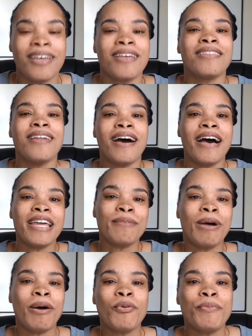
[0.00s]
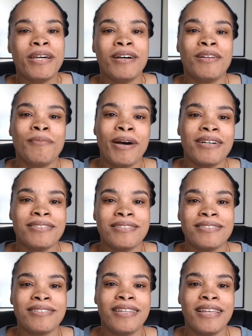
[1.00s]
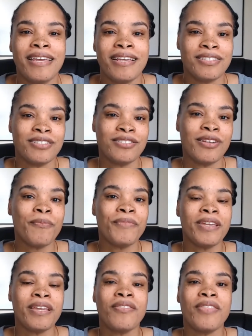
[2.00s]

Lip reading: The item I will be unboxing today is something that